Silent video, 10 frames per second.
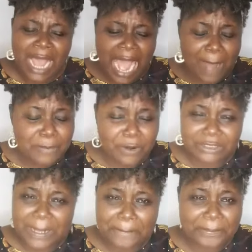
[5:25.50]
I'm
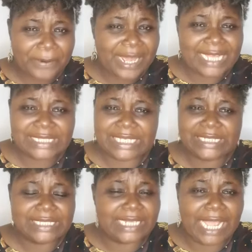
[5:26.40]
gonna praise
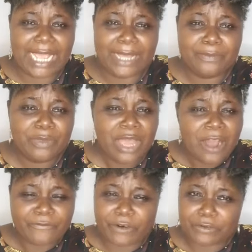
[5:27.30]
his name
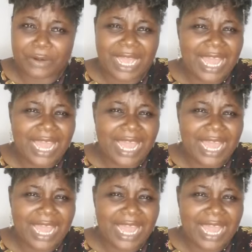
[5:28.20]
forever.